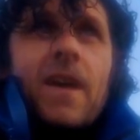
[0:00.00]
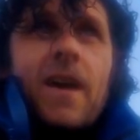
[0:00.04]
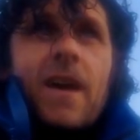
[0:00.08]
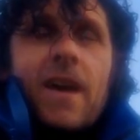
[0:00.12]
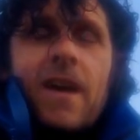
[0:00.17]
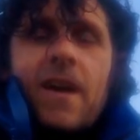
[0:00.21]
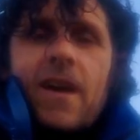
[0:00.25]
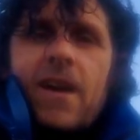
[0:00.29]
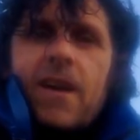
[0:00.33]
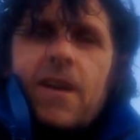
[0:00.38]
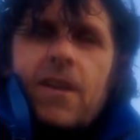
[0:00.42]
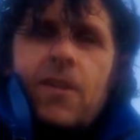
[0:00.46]

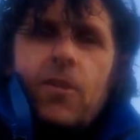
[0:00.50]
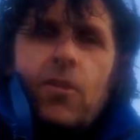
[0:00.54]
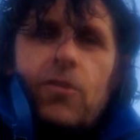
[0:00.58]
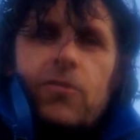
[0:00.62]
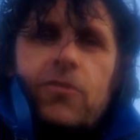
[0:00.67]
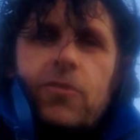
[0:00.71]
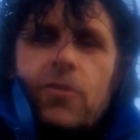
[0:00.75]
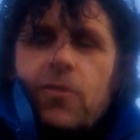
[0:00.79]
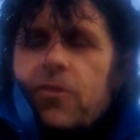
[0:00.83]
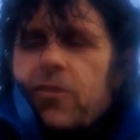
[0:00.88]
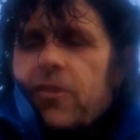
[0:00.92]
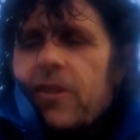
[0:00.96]
not
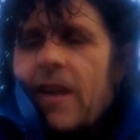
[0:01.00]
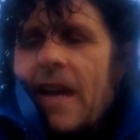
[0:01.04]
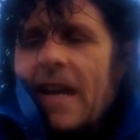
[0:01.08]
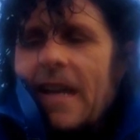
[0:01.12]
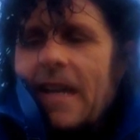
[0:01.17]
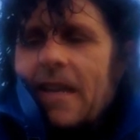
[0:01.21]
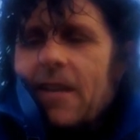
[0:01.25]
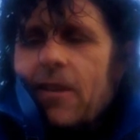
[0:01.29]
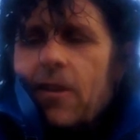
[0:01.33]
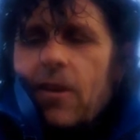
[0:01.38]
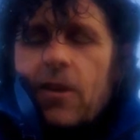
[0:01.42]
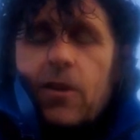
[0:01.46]
too
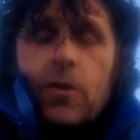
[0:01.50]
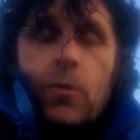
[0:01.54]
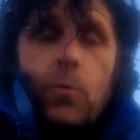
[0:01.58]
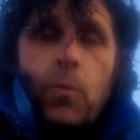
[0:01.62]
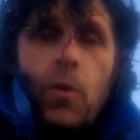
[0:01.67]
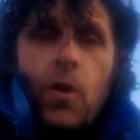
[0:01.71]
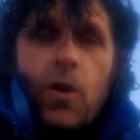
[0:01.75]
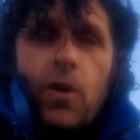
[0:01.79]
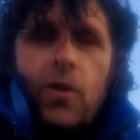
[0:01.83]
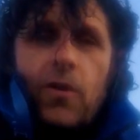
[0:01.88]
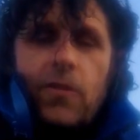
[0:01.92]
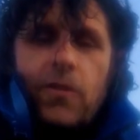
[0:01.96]
snaggy that I could
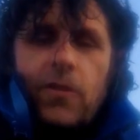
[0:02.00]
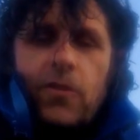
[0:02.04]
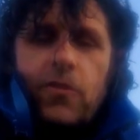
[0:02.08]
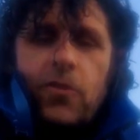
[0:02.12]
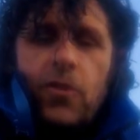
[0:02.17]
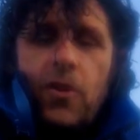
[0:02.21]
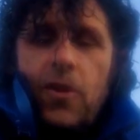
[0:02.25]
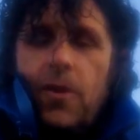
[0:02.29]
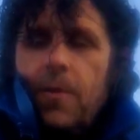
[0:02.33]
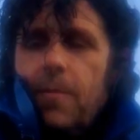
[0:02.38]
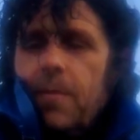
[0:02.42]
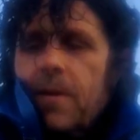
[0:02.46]
work on the
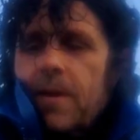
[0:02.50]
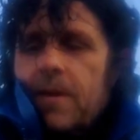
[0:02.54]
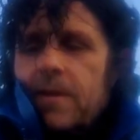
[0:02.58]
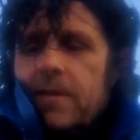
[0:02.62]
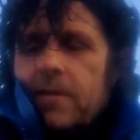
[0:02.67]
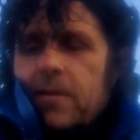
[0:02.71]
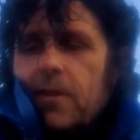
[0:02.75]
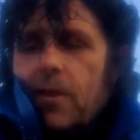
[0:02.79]
top.